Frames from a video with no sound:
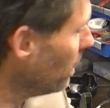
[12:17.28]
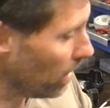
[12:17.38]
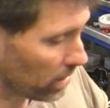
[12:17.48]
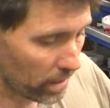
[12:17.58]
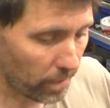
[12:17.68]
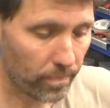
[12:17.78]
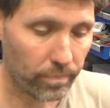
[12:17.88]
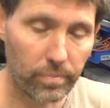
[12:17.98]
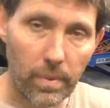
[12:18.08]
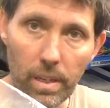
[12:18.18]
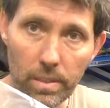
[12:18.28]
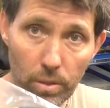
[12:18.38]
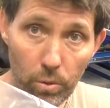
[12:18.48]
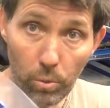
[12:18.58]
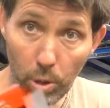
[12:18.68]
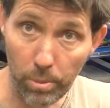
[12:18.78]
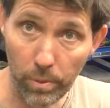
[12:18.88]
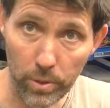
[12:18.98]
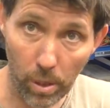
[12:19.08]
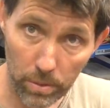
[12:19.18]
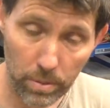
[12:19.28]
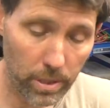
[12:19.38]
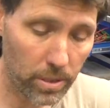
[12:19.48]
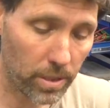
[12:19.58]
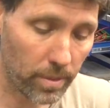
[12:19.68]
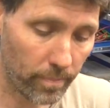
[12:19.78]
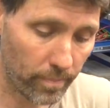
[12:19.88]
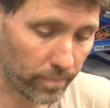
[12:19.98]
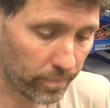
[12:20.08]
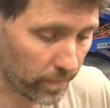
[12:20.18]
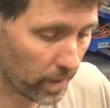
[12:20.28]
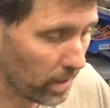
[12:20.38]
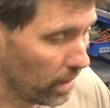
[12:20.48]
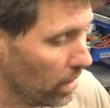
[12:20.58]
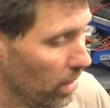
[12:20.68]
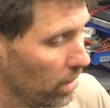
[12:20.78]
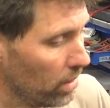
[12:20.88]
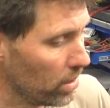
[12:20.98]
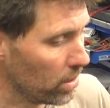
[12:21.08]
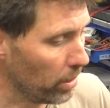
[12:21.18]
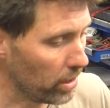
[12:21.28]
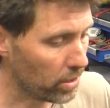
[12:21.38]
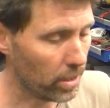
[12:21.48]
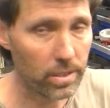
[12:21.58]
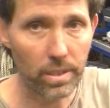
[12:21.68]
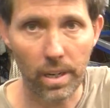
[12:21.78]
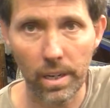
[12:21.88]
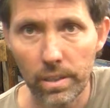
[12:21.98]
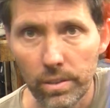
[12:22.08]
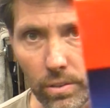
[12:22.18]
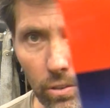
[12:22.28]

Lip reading: Next up is a good waterproof toggle switch. This switch is a